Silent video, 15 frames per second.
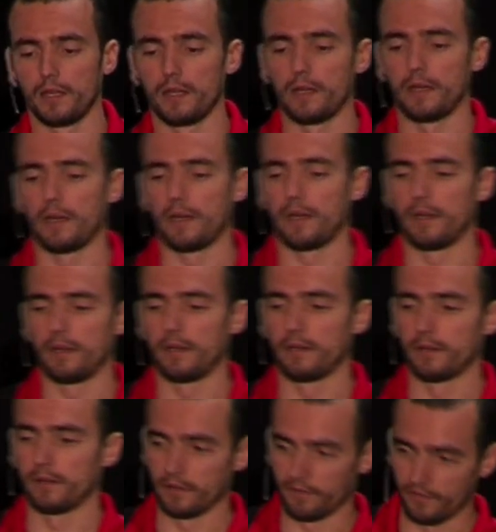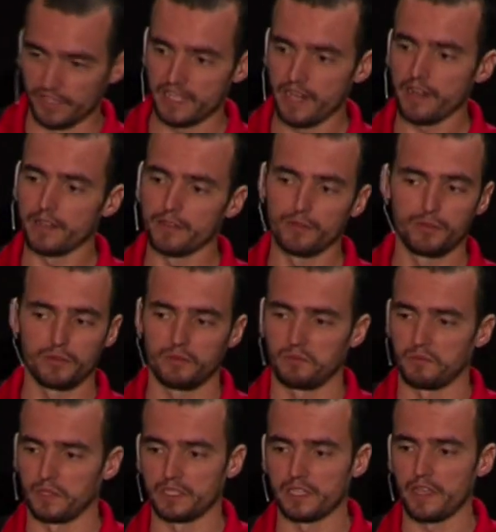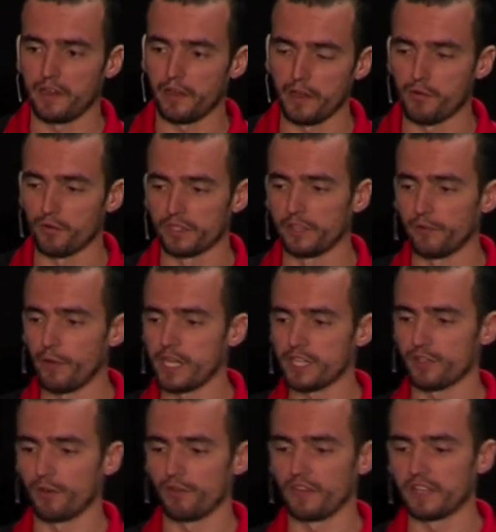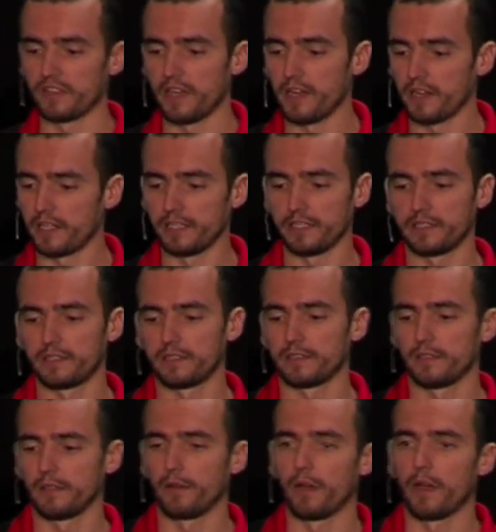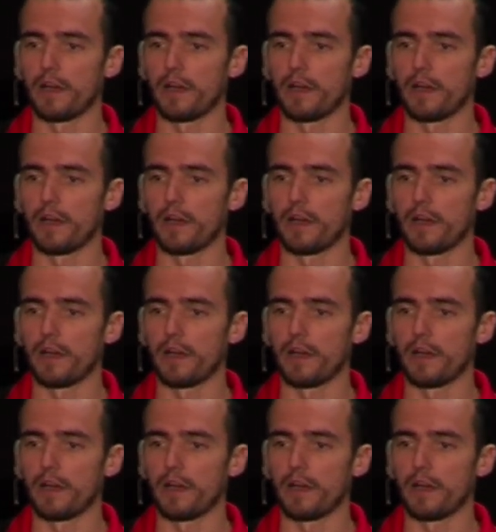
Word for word: Uh, The second is like a continuation of the attack is